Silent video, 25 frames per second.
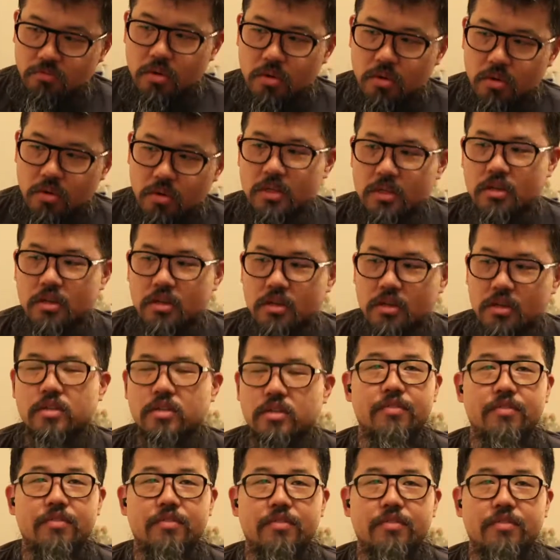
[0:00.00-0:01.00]
go into
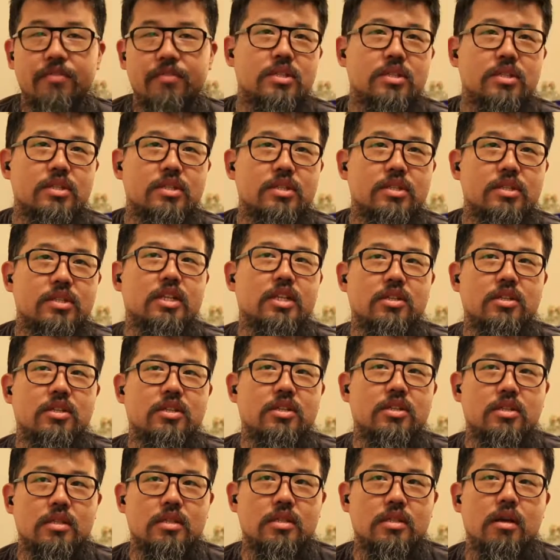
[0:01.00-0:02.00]
fetal position and
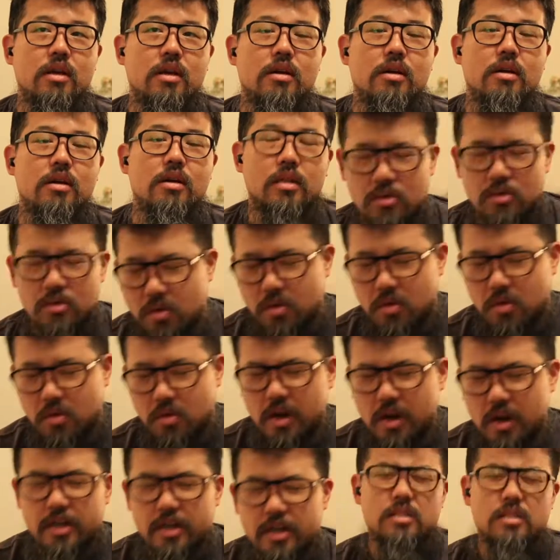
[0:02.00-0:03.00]
just like, oh, it's so
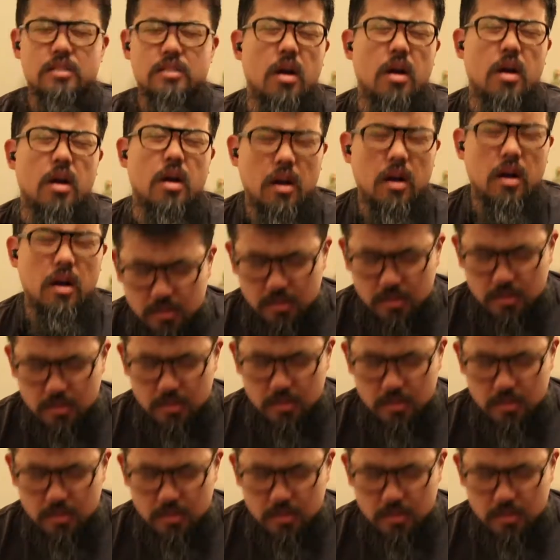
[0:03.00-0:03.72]
hard, it's so hard, it's so